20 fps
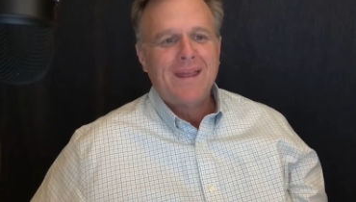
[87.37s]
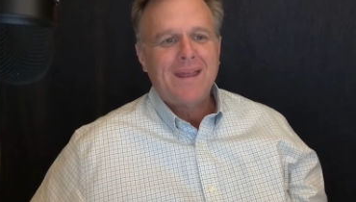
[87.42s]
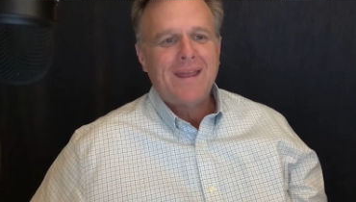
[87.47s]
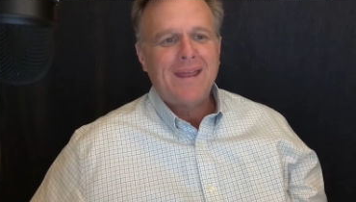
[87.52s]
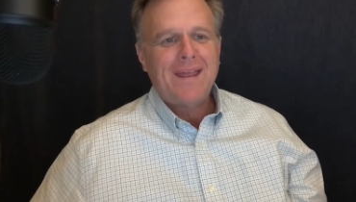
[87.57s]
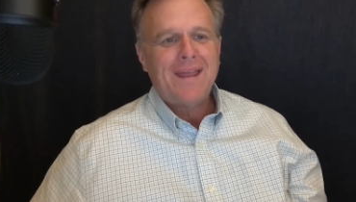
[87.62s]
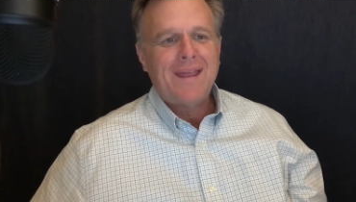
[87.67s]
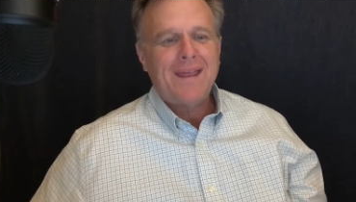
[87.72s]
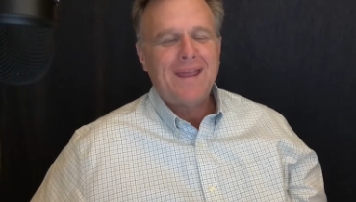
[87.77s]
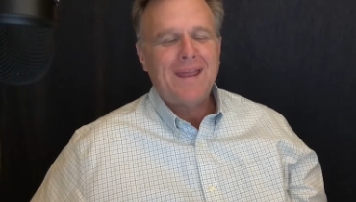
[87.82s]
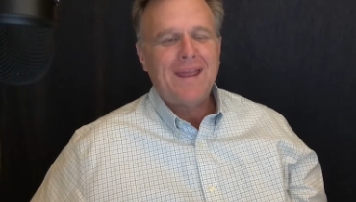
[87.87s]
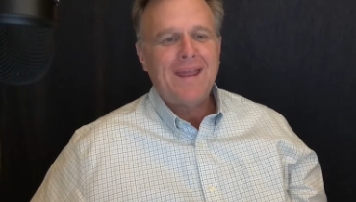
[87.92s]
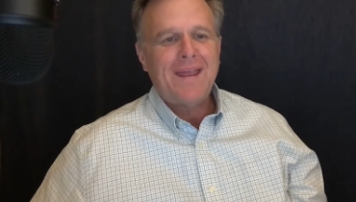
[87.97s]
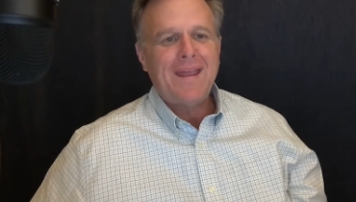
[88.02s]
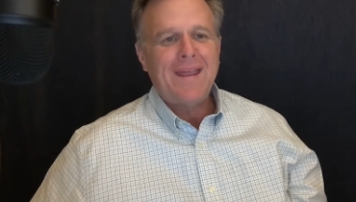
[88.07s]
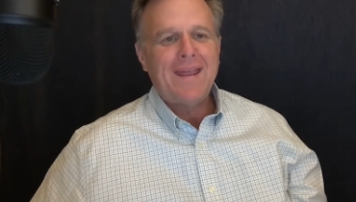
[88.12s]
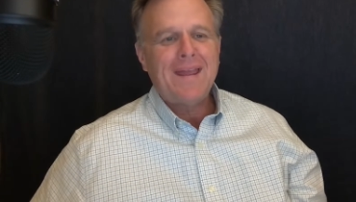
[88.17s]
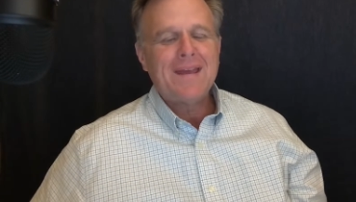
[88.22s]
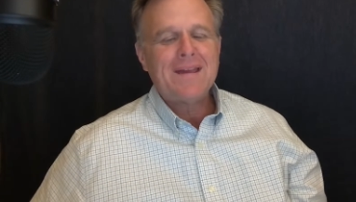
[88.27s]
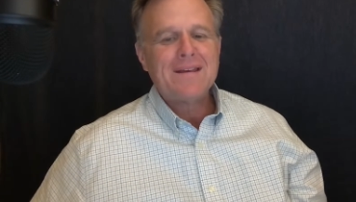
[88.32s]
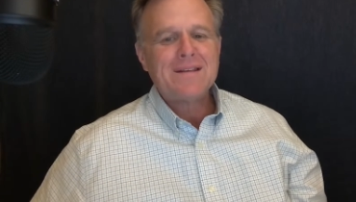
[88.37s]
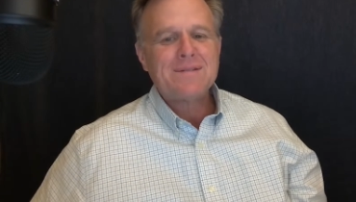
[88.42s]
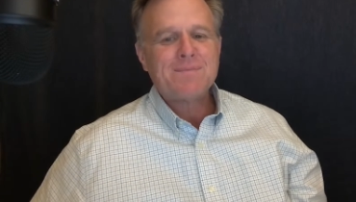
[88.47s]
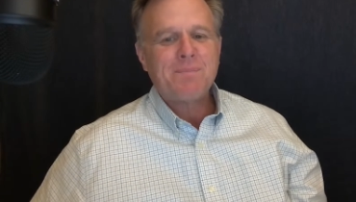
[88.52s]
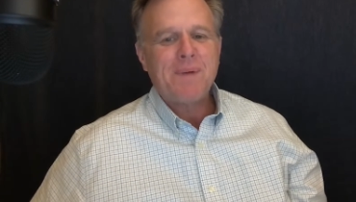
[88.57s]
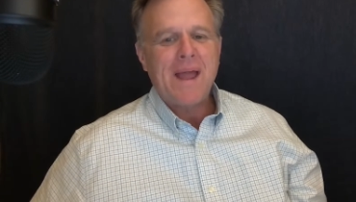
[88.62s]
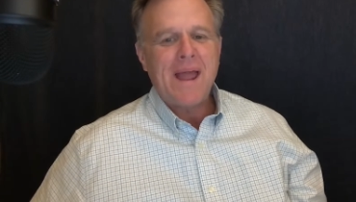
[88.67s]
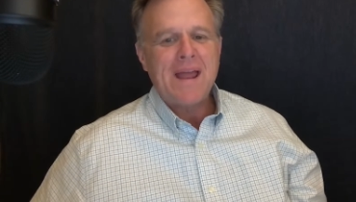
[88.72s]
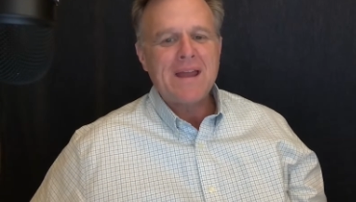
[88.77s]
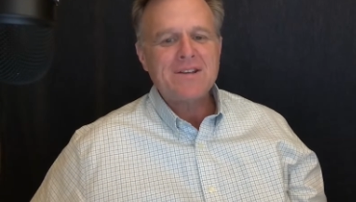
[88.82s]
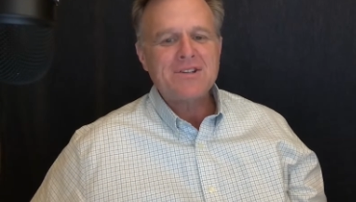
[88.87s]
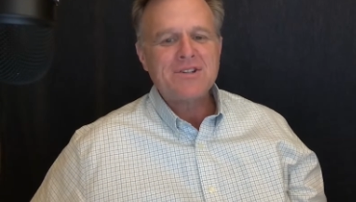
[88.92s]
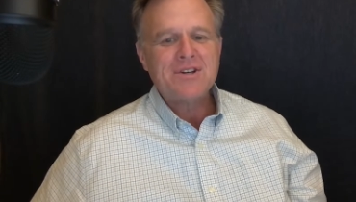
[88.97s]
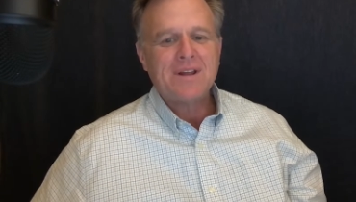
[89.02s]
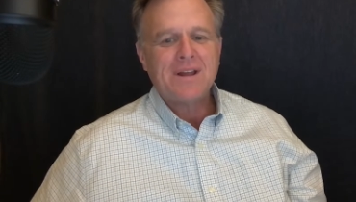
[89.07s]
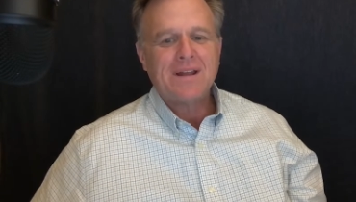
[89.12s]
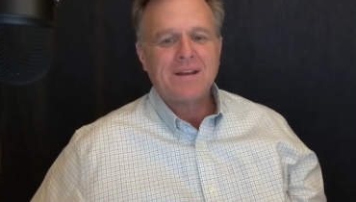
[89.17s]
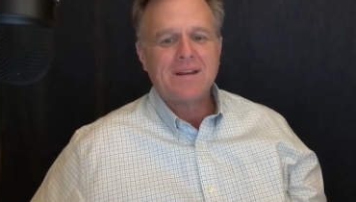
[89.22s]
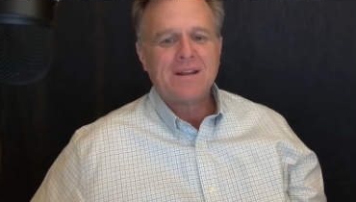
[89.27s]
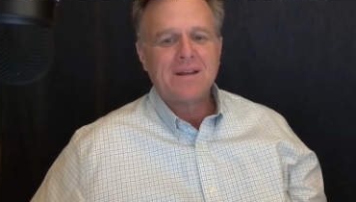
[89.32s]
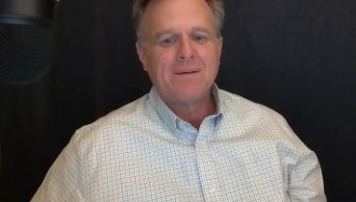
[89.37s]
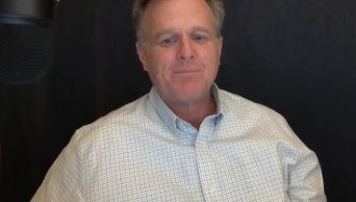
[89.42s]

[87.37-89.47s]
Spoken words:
he is passionate,